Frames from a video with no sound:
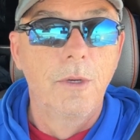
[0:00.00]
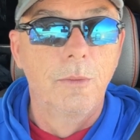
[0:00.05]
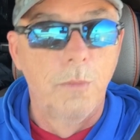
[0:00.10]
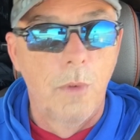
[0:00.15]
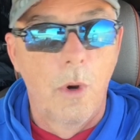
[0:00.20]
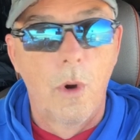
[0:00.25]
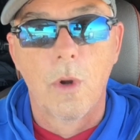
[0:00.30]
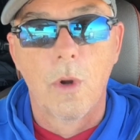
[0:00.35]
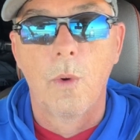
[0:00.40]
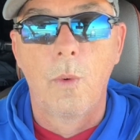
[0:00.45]

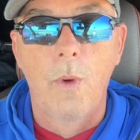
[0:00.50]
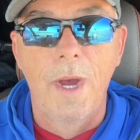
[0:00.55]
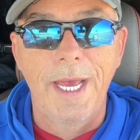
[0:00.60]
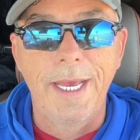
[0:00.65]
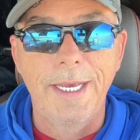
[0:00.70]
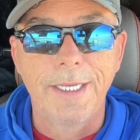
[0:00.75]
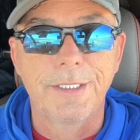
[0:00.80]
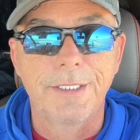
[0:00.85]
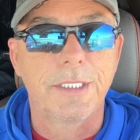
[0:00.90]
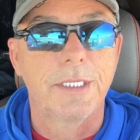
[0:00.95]
more
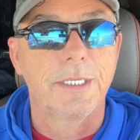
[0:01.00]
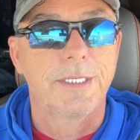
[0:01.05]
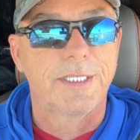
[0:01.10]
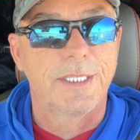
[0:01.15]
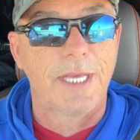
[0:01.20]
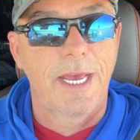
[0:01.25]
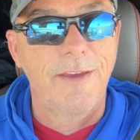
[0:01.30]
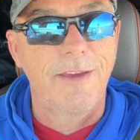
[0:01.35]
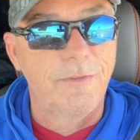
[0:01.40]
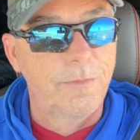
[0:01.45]
ways to
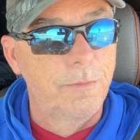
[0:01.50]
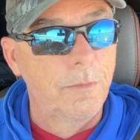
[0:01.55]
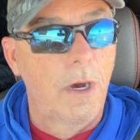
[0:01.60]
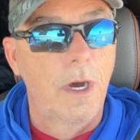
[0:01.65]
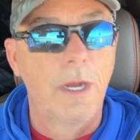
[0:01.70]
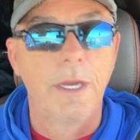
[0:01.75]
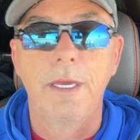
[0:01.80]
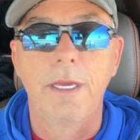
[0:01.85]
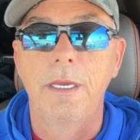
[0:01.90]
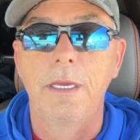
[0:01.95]
save
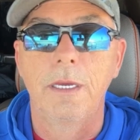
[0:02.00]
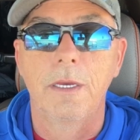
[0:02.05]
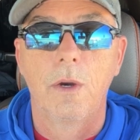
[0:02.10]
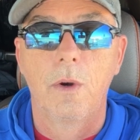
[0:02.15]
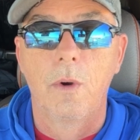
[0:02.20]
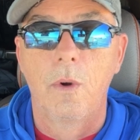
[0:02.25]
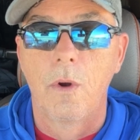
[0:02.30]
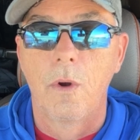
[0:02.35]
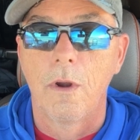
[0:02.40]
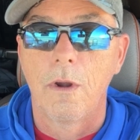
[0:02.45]
money
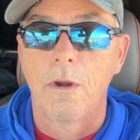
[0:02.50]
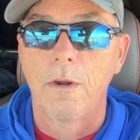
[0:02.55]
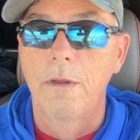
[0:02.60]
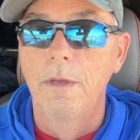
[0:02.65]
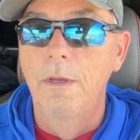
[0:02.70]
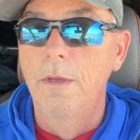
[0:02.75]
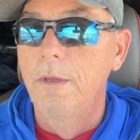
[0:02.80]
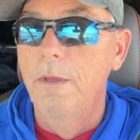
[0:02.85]
or,